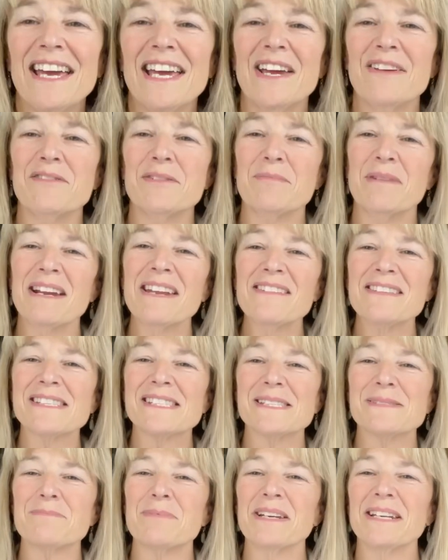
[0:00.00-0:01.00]
Hey everybody, this
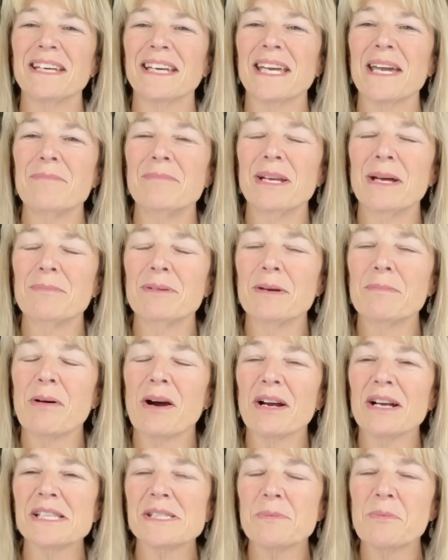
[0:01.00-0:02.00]
is Brenda at KBW
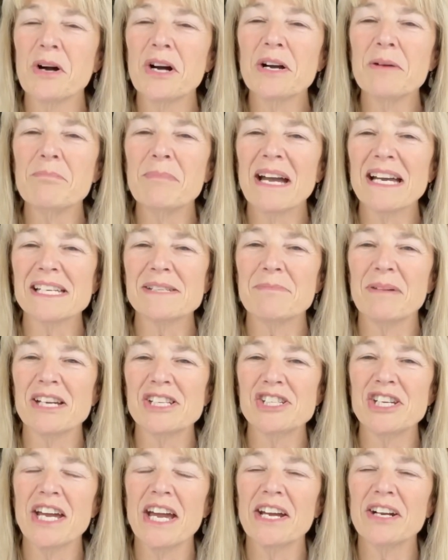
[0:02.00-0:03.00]
Bargains and welcome back to my
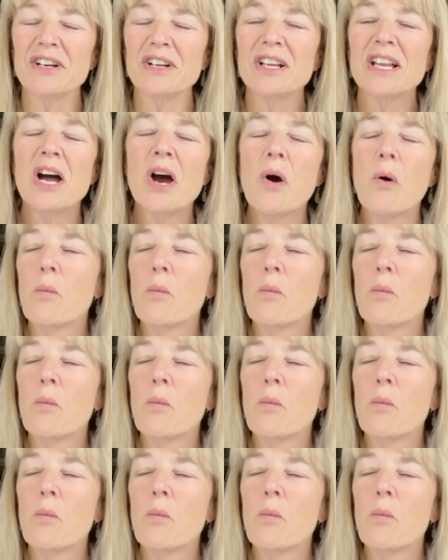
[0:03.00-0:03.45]
channel